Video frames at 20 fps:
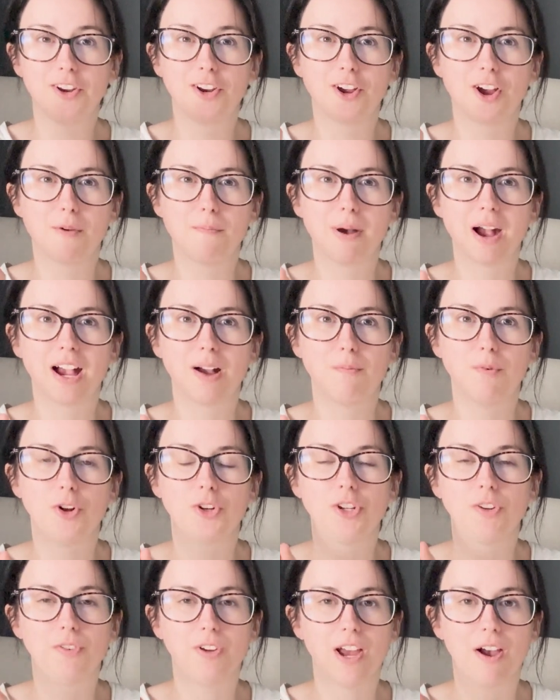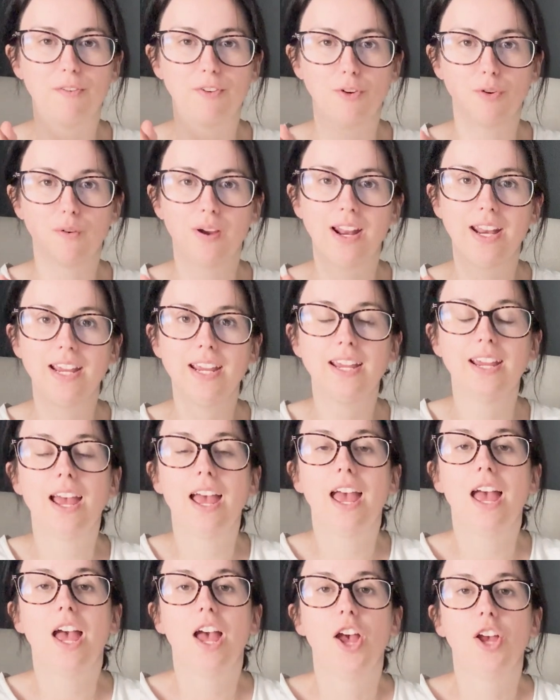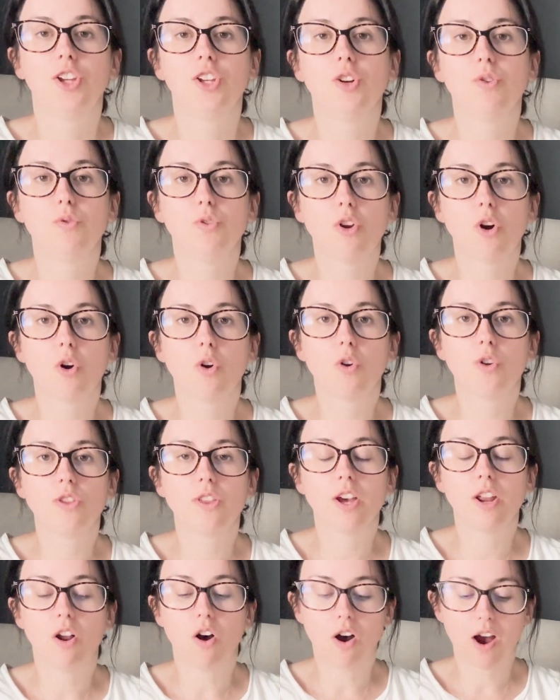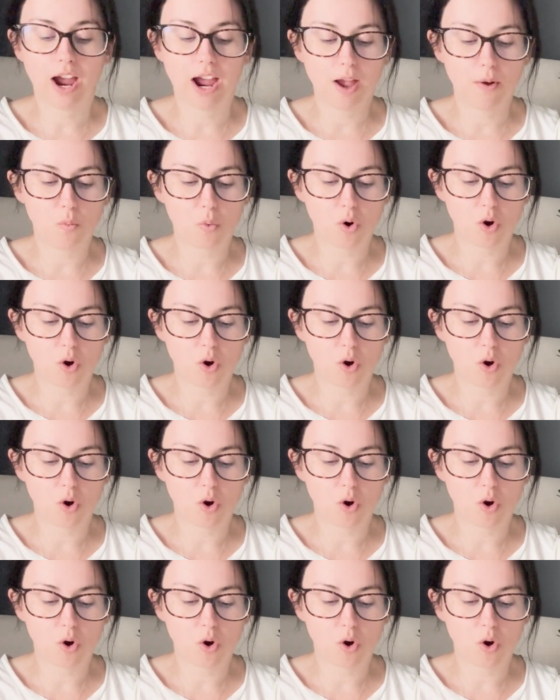to go back and watch if you haven't already, you'll know that I